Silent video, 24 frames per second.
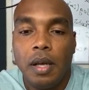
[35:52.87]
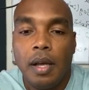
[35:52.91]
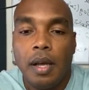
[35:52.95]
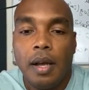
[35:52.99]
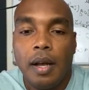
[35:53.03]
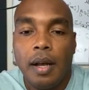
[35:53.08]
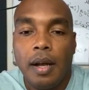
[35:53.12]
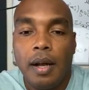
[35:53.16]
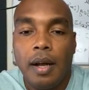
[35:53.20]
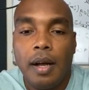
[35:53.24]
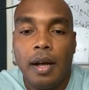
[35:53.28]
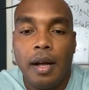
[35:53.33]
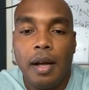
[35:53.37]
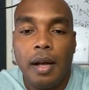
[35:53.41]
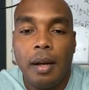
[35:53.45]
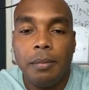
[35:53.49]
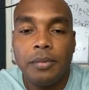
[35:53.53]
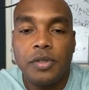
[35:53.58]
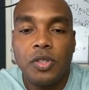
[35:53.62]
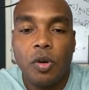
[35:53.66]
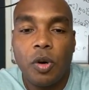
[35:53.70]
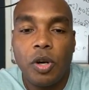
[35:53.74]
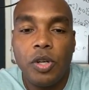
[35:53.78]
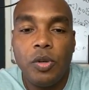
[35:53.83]
Um,
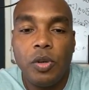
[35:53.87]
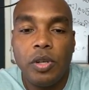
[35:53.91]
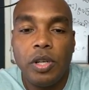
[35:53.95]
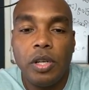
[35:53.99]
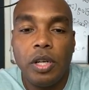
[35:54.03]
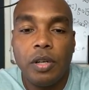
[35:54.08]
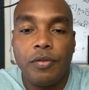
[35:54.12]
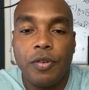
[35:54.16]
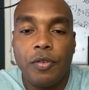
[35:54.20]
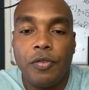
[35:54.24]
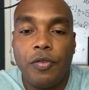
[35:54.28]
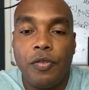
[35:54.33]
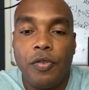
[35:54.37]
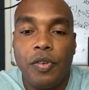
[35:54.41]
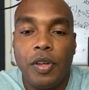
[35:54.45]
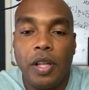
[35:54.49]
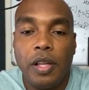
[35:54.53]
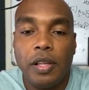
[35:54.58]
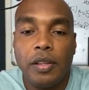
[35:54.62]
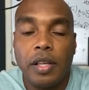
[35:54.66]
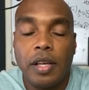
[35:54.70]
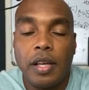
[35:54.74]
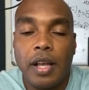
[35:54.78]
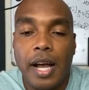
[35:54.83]
so are you on the hook for fulfilling
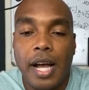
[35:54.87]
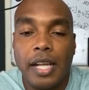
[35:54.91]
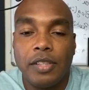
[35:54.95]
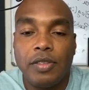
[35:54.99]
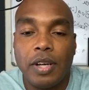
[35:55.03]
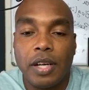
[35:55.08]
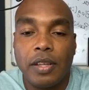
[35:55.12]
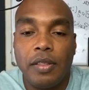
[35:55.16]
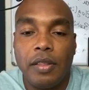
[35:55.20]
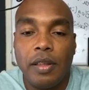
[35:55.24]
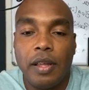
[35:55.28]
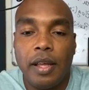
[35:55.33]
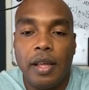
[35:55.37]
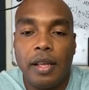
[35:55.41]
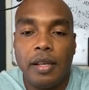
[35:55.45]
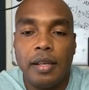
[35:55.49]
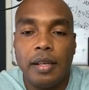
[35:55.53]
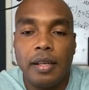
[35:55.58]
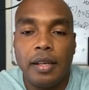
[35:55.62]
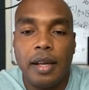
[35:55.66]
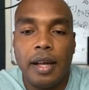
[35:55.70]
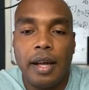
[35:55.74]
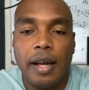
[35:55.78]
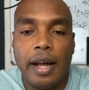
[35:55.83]
the contract then?
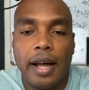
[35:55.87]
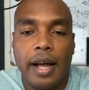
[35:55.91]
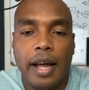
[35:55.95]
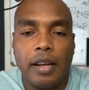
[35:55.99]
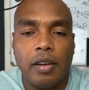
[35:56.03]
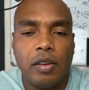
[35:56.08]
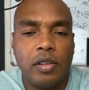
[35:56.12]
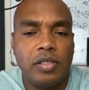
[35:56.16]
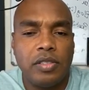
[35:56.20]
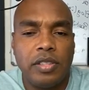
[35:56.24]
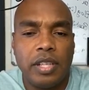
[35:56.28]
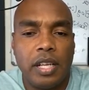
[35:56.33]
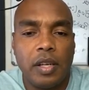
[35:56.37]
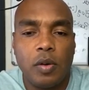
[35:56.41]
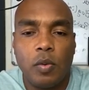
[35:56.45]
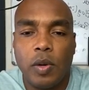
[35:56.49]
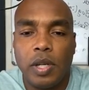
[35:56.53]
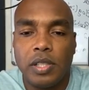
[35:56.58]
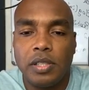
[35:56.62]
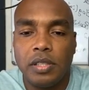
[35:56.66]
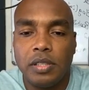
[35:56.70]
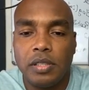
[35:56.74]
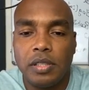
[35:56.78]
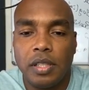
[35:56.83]
I don't understand the
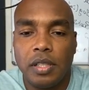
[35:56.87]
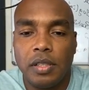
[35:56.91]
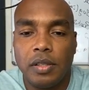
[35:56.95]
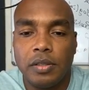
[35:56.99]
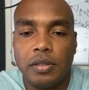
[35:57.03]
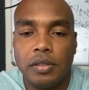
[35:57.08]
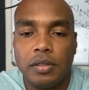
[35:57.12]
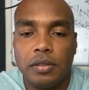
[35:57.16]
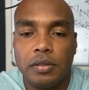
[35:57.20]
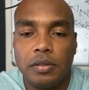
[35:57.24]
question, Charles.